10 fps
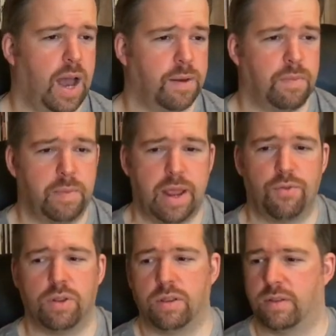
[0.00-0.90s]
had my
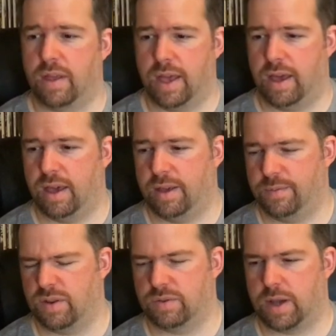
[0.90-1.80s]
mate round,
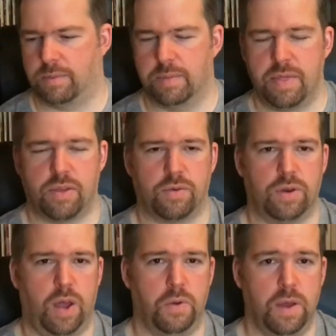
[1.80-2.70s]
well, it was a couple of months
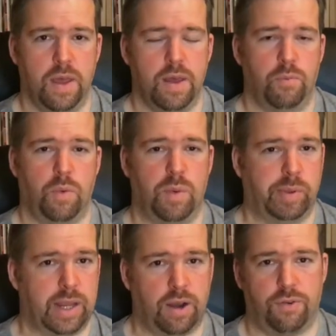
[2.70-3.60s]
ago now, but we
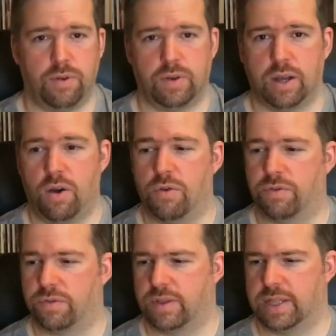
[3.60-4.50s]
played a round of
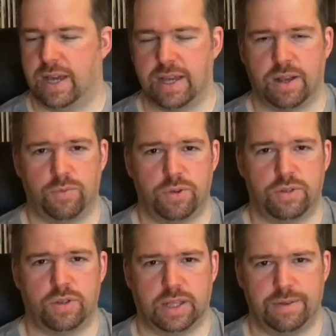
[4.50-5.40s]
golf, the Tiger
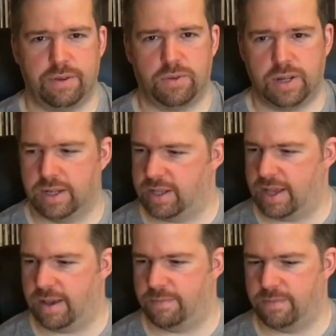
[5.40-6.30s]
Woods 11 on it.
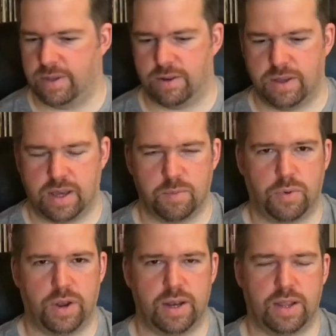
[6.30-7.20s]
You know, you can
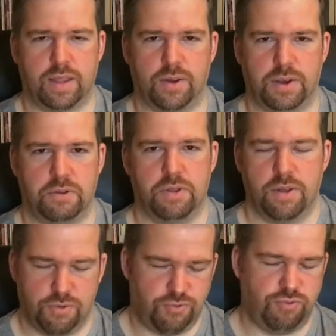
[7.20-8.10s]
put it into sort of
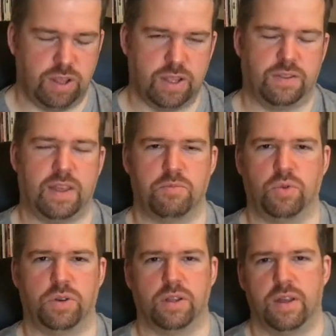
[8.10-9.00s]
realistic
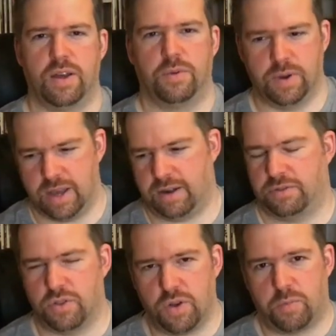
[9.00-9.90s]
mode where you
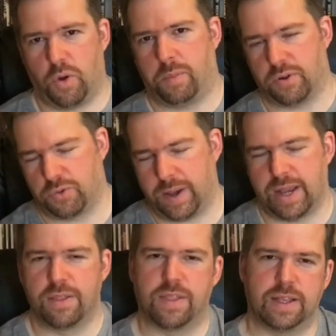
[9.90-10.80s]
have to do a proper
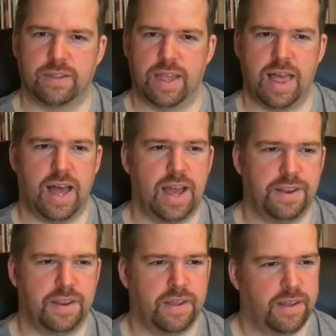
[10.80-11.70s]
swing and things like that,
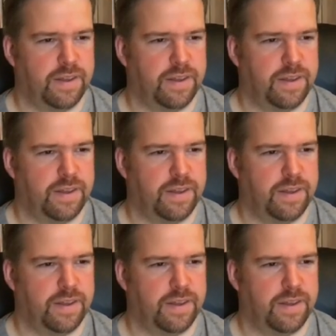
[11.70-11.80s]
and